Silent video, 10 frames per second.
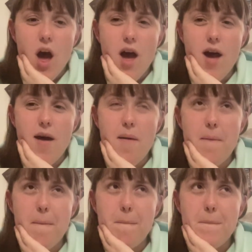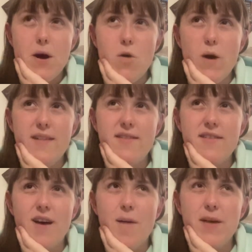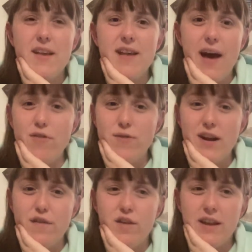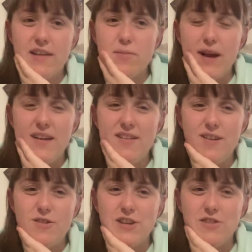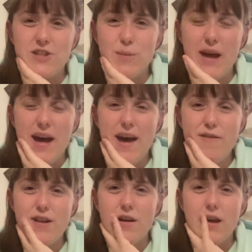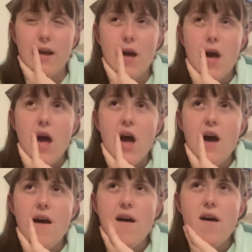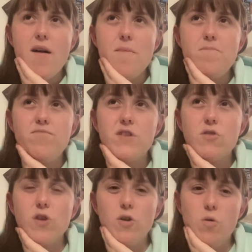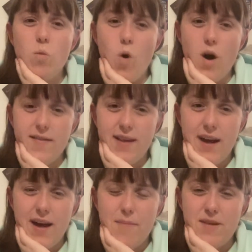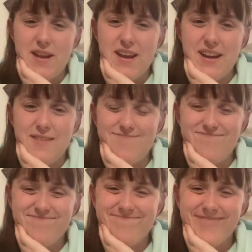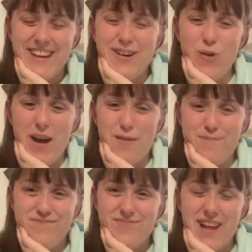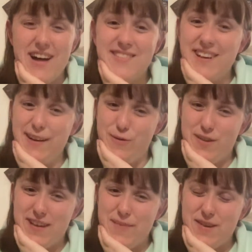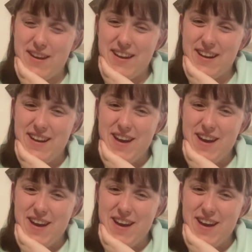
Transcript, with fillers: um where to start because i haven't really fully explained it on youtube yet haven't i um so what's happening well, I'll tell you what's happening.